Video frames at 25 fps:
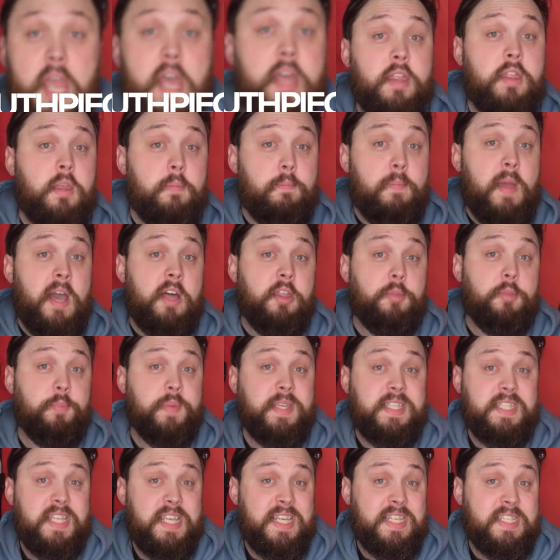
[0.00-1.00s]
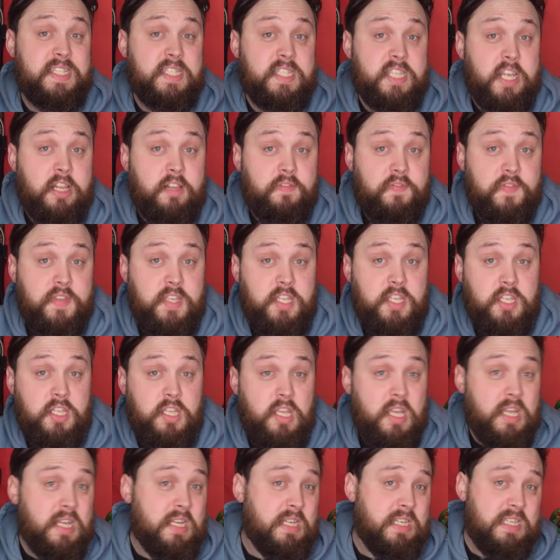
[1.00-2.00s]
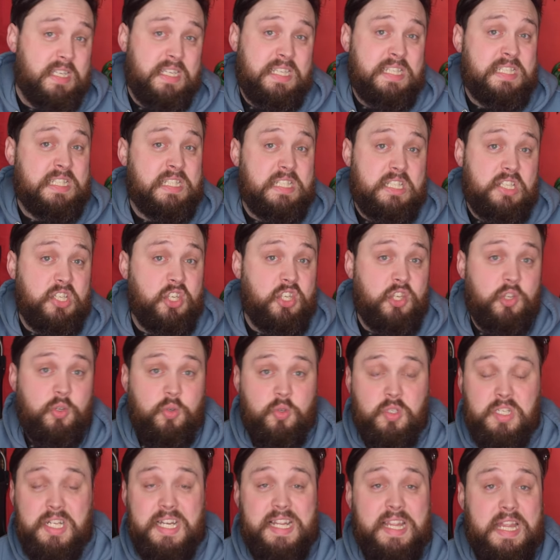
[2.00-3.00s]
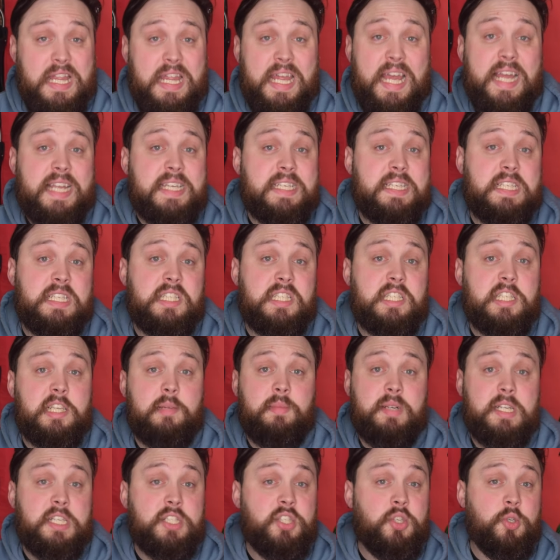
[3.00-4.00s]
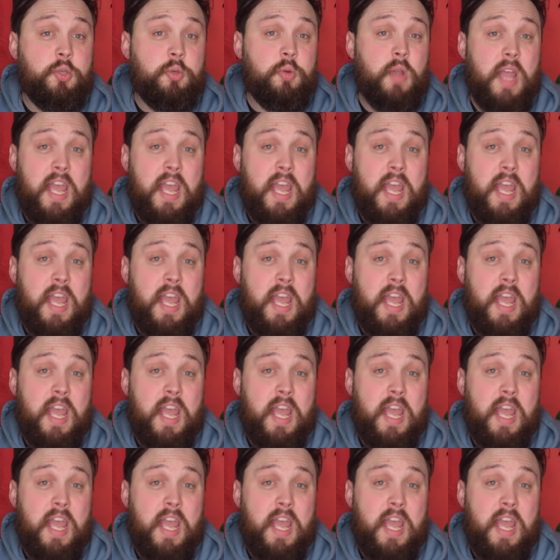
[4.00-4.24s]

The mouthpiece itself isn't usually that dissimilar to